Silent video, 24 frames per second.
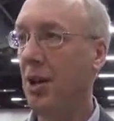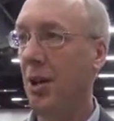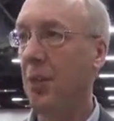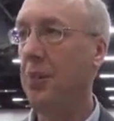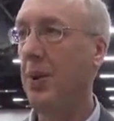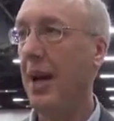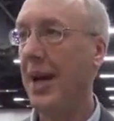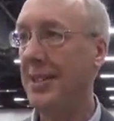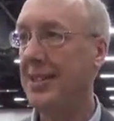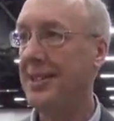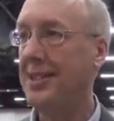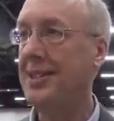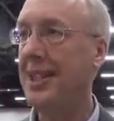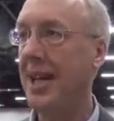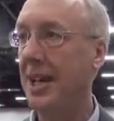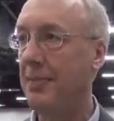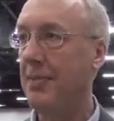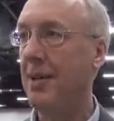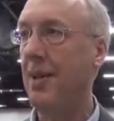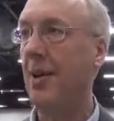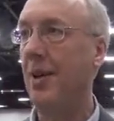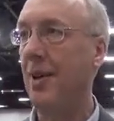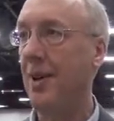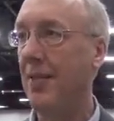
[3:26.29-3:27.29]
Don't plant the
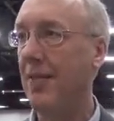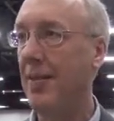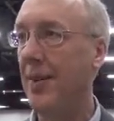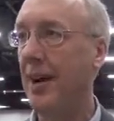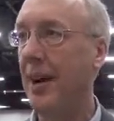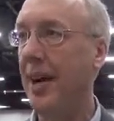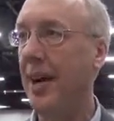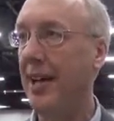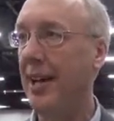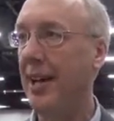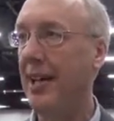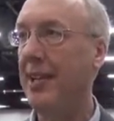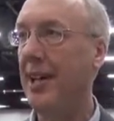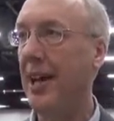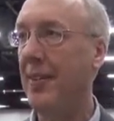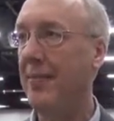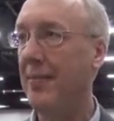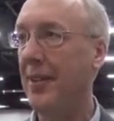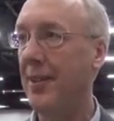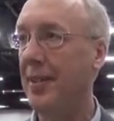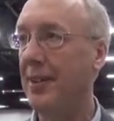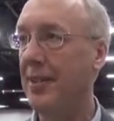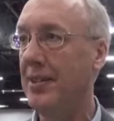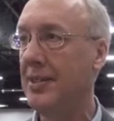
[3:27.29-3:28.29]
same canola variety on
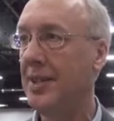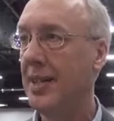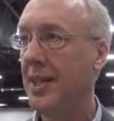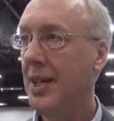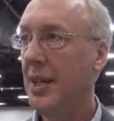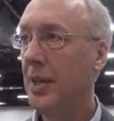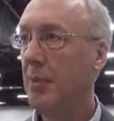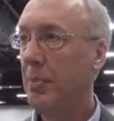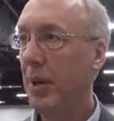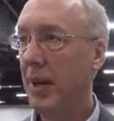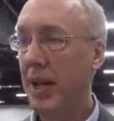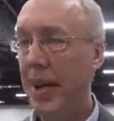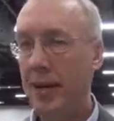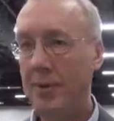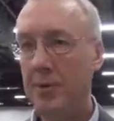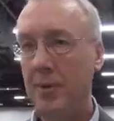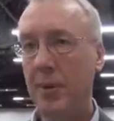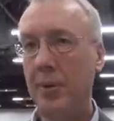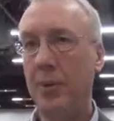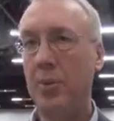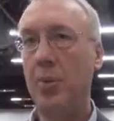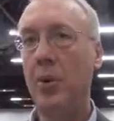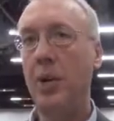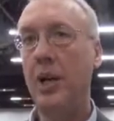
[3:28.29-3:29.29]
that field, but you have to
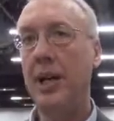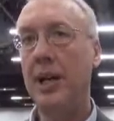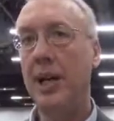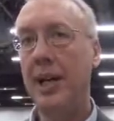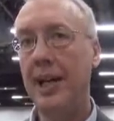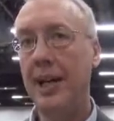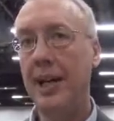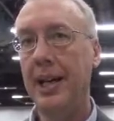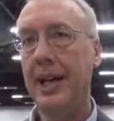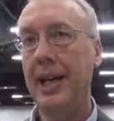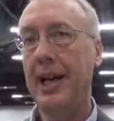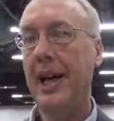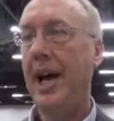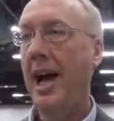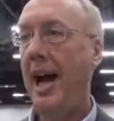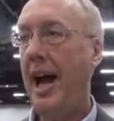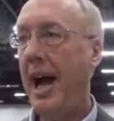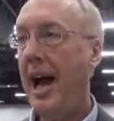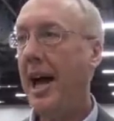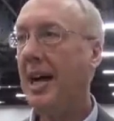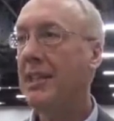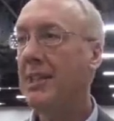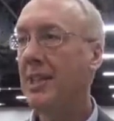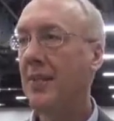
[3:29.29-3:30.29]
be really
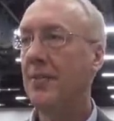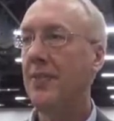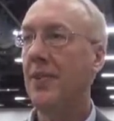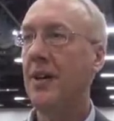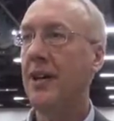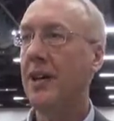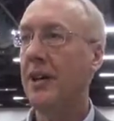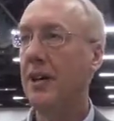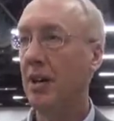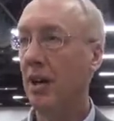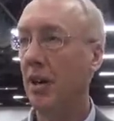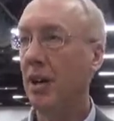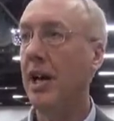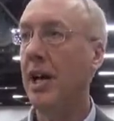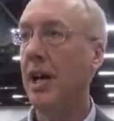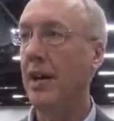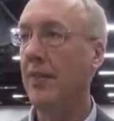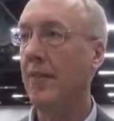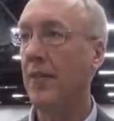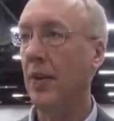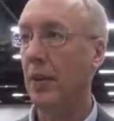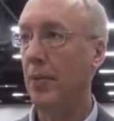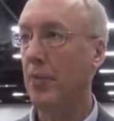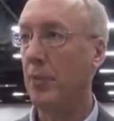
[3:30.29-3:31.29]
actively
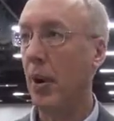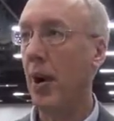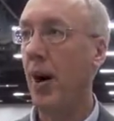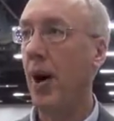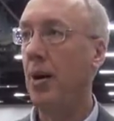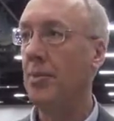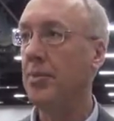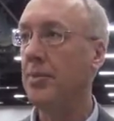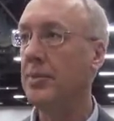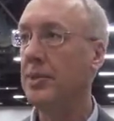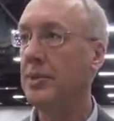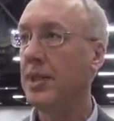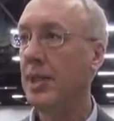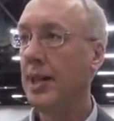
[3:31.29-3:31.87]
looking for problems.